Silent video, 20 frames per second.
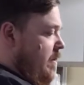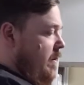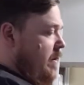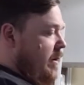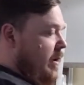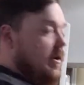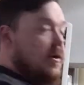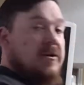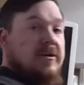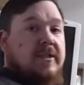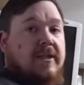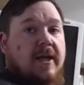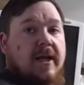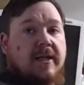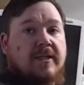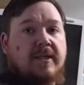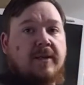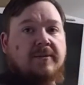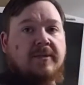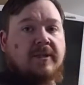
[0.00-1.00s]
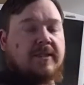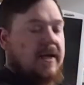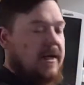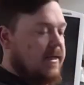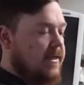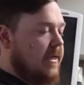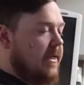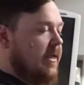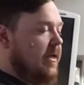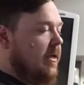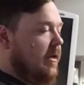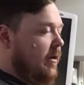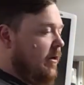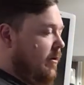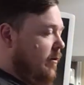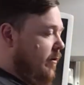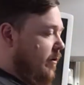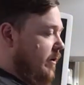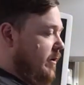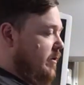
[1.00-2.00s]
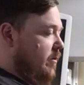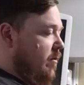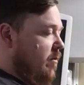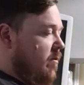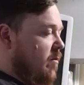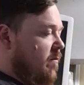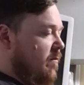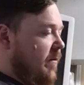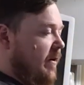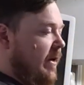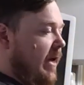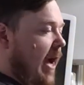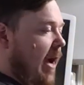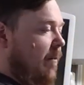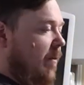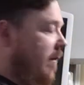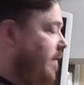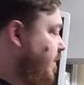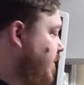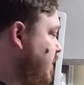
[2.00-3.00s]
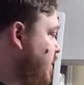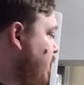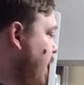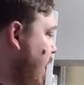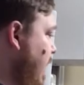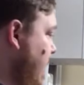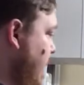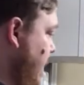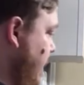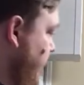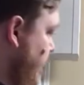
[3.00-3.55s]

And using the aseptic technique, you're going to remove the cap off your spike